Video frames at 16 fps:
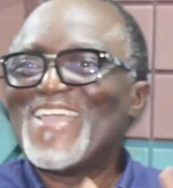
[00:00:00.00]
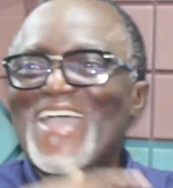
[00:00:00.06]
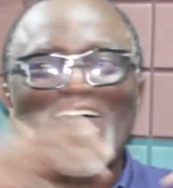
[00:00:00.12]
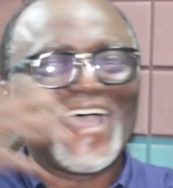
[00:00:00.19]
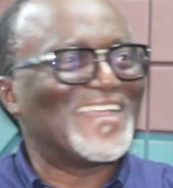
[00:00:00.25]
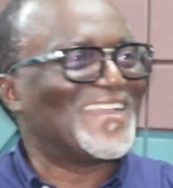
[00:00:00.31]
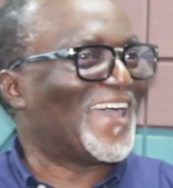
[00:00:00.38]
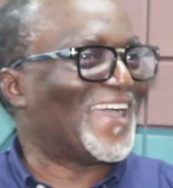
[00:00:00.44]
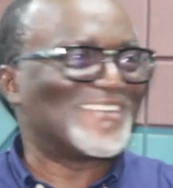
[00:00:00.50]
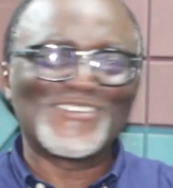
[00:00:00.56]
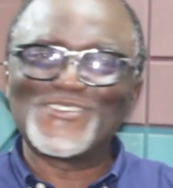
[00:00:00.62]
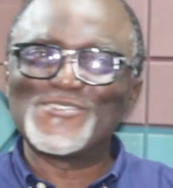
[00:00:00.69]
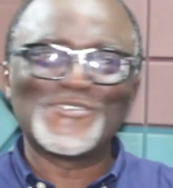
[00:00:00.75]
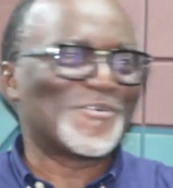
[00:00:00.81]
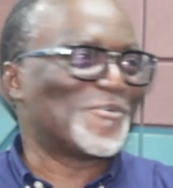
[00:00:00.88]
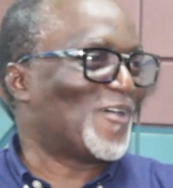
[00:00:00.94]
I
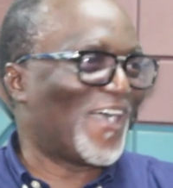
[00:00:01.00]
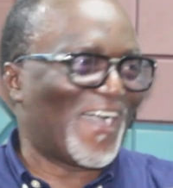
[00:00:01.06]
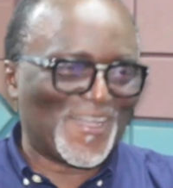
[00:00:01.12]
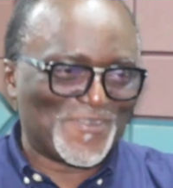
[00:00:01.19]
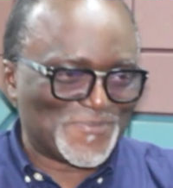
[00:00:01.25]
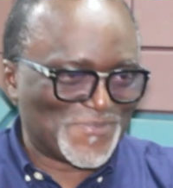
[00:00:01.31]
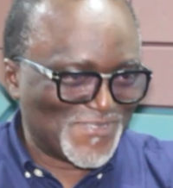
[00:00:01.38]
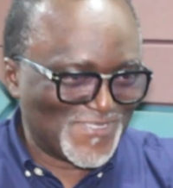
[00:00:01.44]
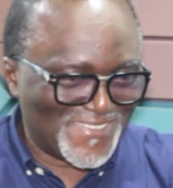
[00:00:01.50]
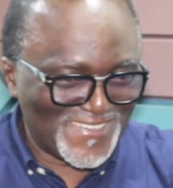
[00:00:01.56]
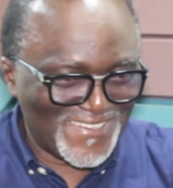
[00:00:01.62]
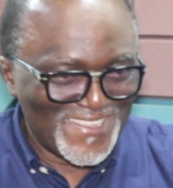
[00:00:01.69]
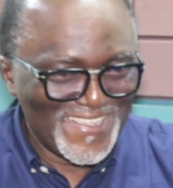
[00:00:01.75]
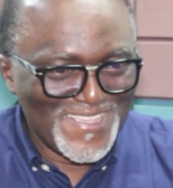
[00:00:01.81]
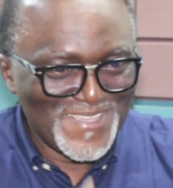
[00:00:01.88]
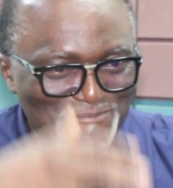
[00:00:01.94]
don't know what
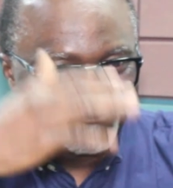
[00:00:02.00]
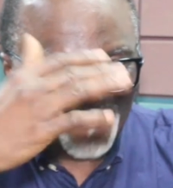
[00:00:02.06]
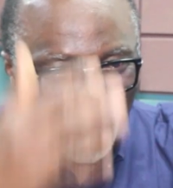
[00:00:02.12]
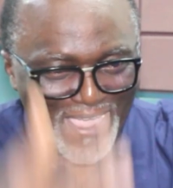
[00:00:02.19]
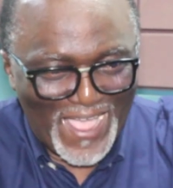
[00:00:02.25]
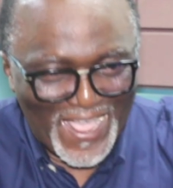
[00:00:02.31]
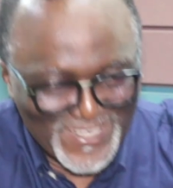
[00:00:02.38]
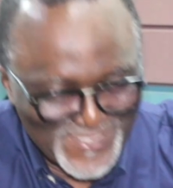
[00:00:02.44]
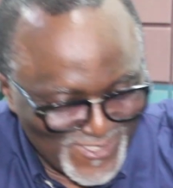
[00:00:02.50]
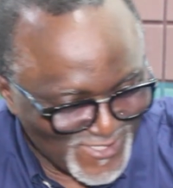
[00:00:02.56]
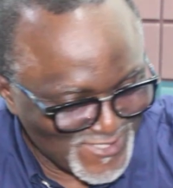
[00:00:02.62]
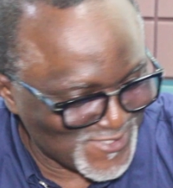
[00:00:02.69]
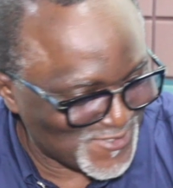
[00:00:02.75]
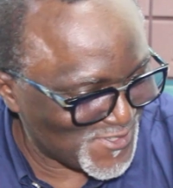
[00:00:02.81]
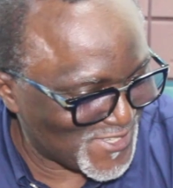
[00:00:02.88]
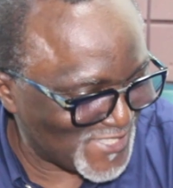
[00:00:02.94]
happened. My
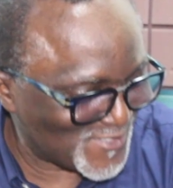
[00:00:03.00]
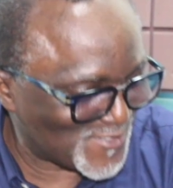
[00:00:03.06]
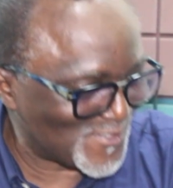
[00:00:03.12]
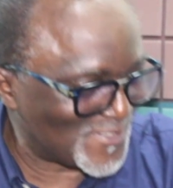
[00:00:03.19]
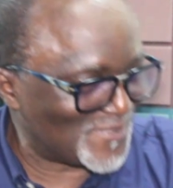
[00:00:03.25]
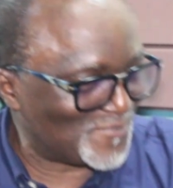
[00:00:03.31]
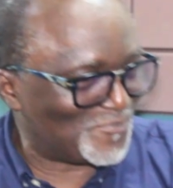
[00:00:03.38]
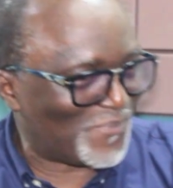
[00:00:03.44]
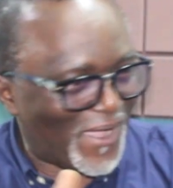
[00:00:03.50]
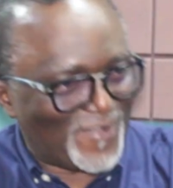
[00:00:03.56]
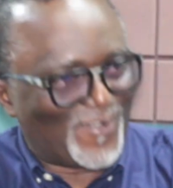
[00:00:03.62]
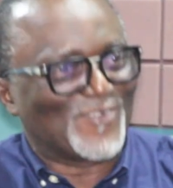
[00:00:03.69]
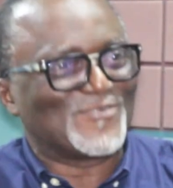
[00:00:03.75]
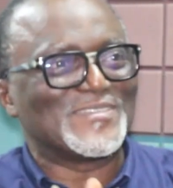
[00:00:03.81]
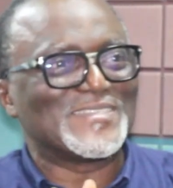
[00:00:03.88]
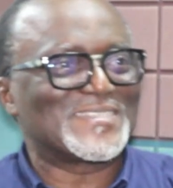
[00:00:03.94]
actors took it to the back
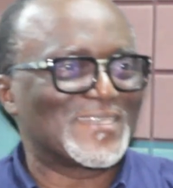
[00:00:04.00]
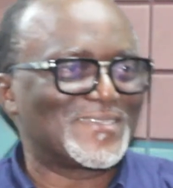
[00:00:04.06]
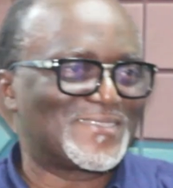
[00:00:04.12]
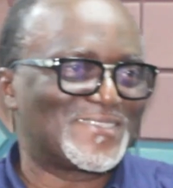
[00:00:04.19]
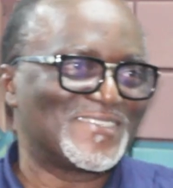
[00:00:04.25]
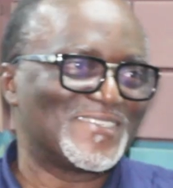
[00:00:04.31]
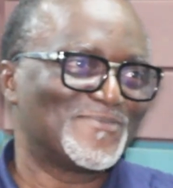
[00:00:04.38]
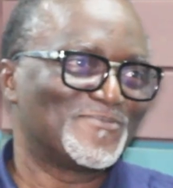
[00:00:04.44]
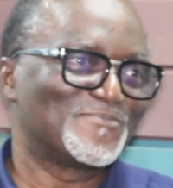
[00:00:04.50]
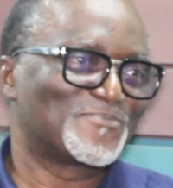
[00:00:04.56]
of the settee.